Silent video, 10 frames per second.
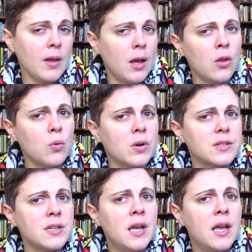In other
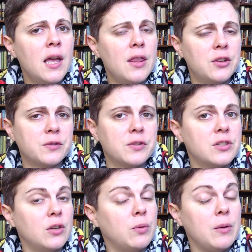words, this refers
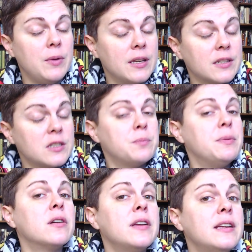to the way we
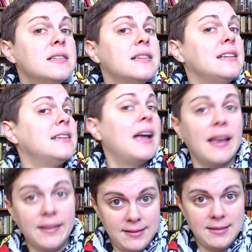experience a
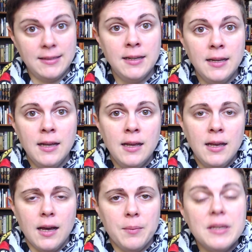text
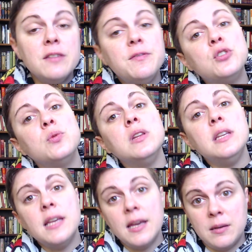um,
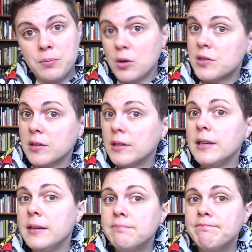individually and
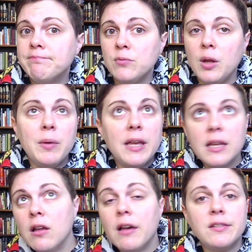personally, that we get
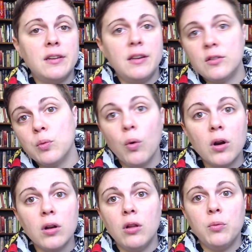lost in its
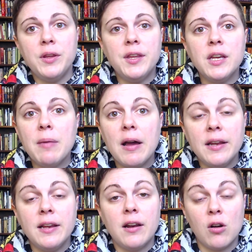world, we think about it
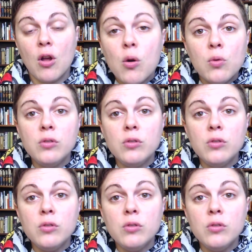in our own